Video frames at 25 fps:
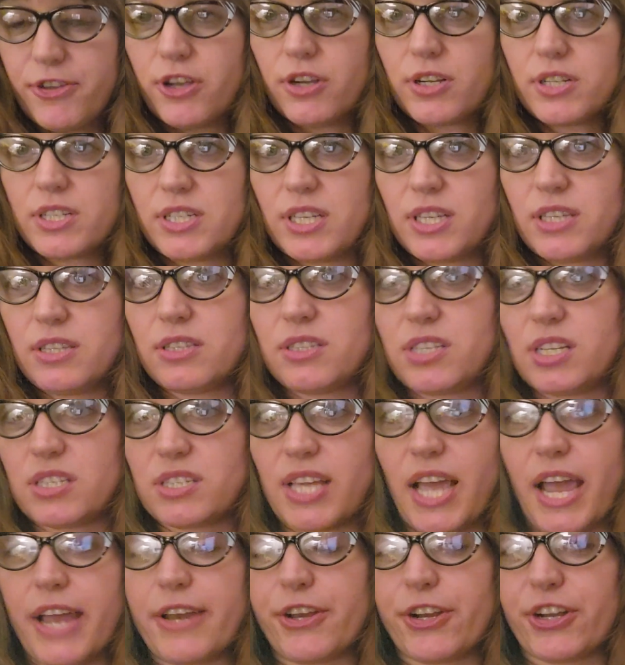
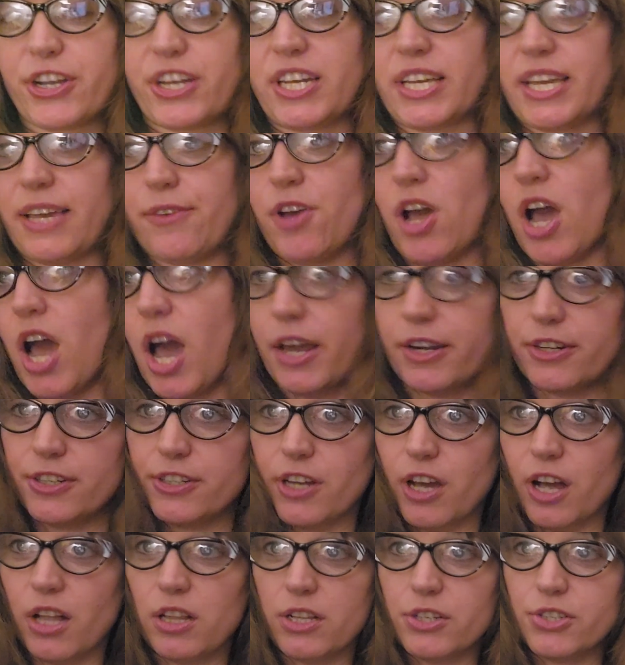decide you're going to give
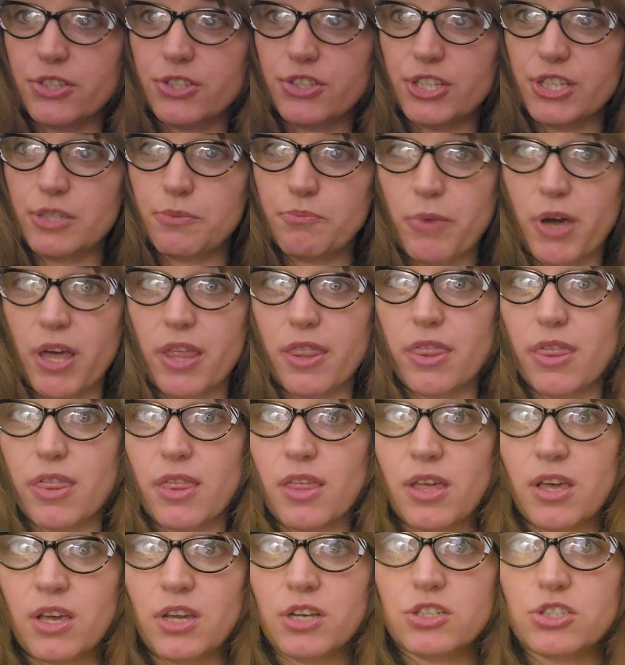$100 this month
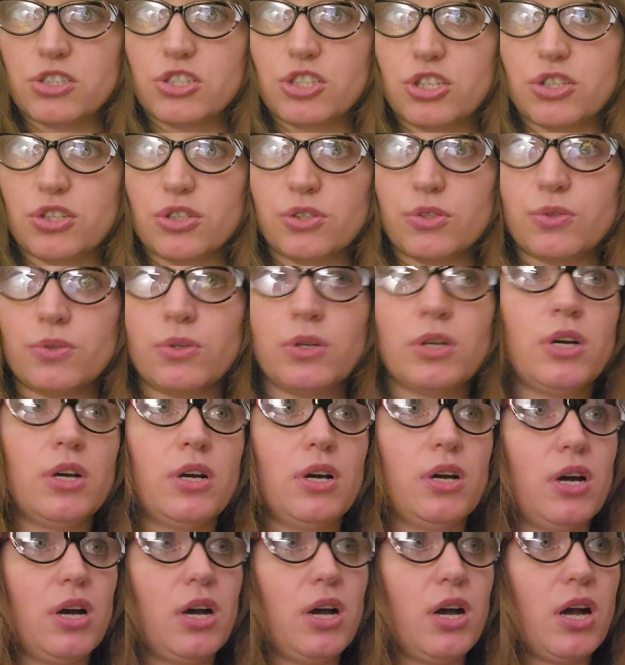to
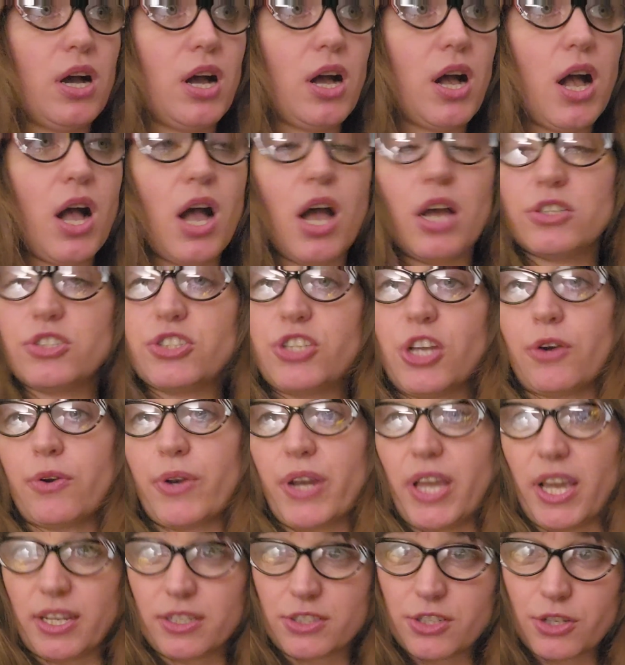
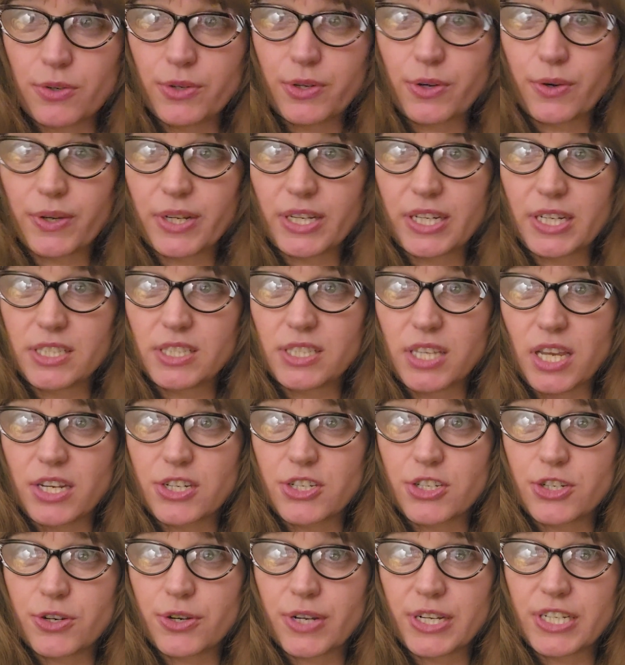donate to an
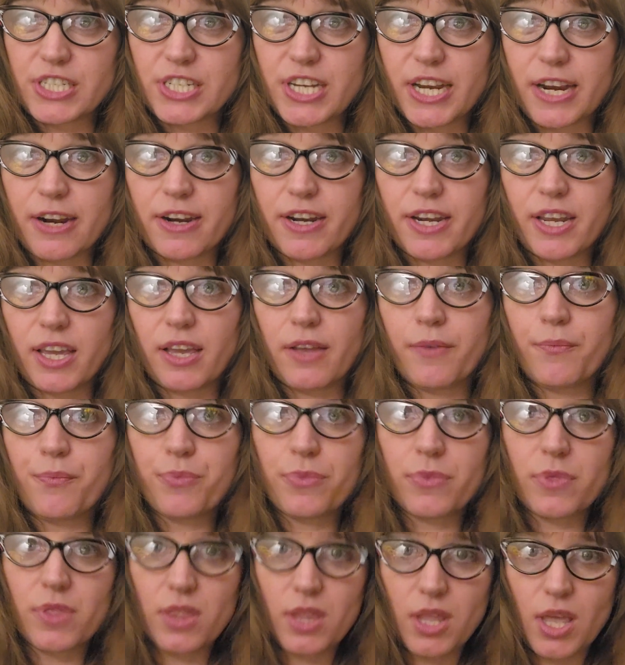organization or a charity,
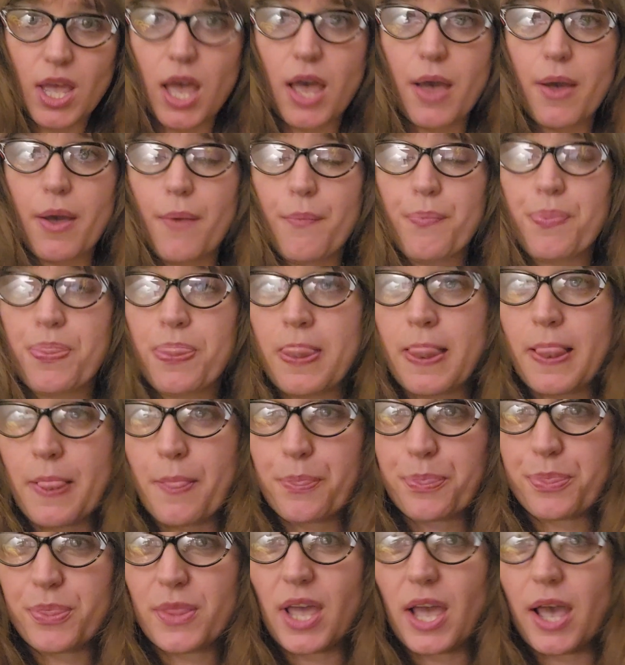
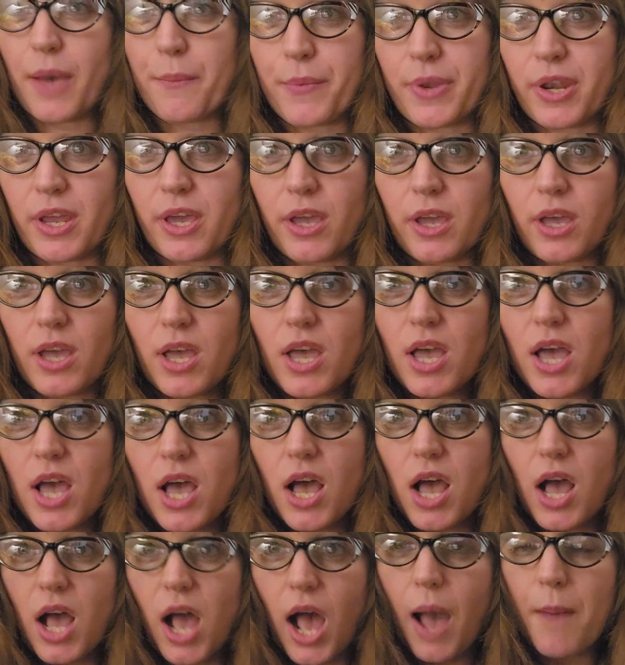
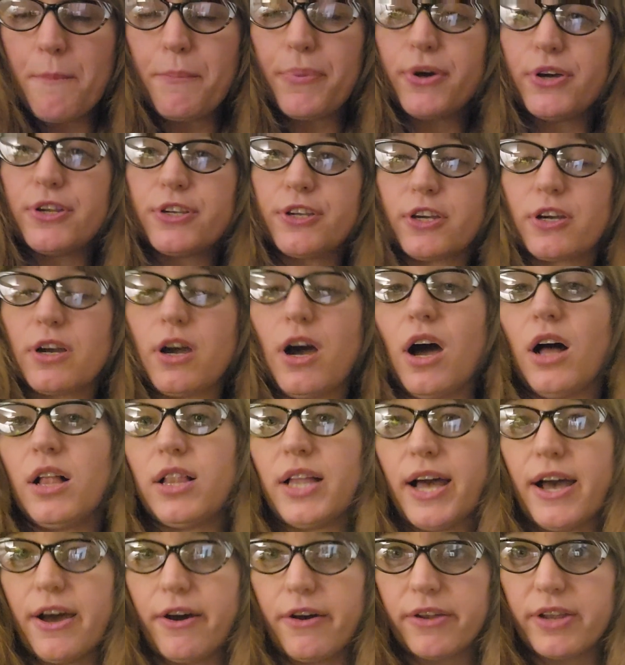I'm putting a call
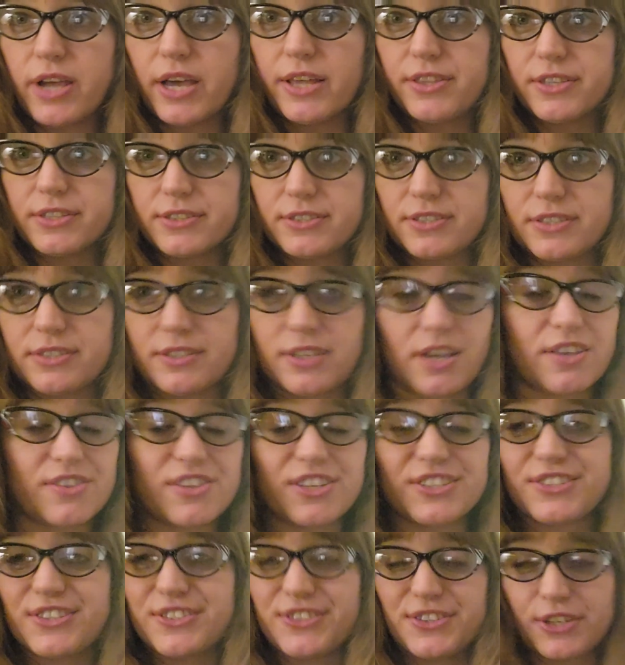out. This
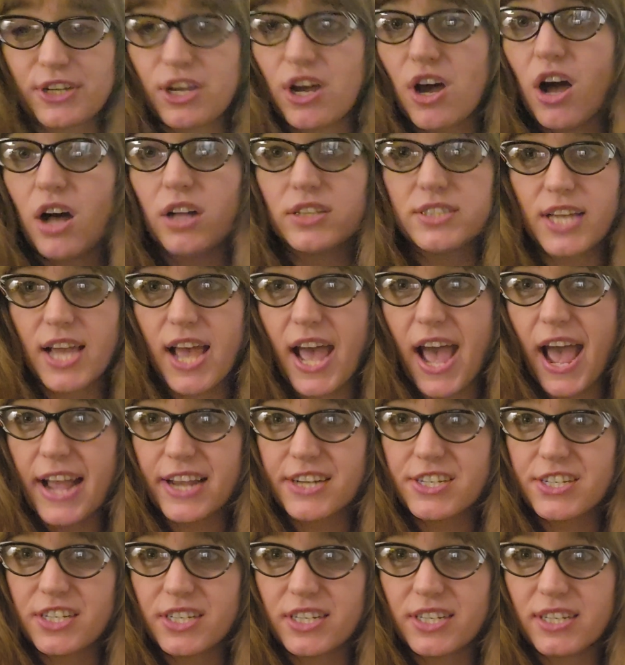is a call to
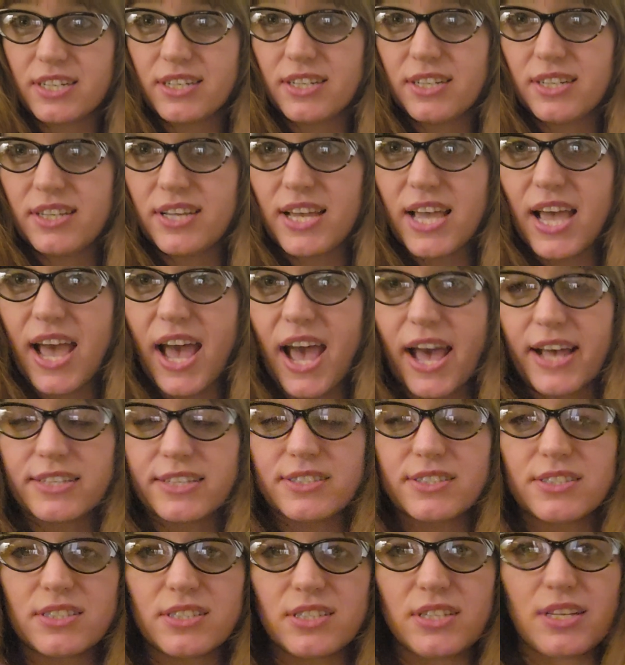action,
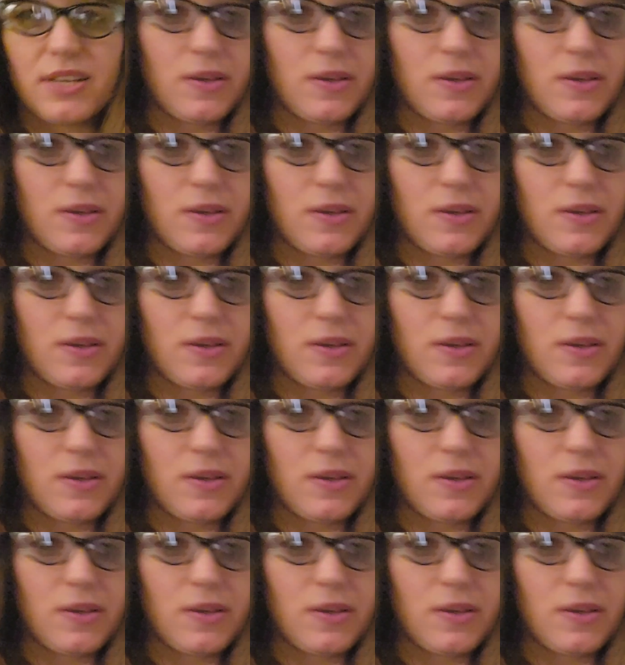as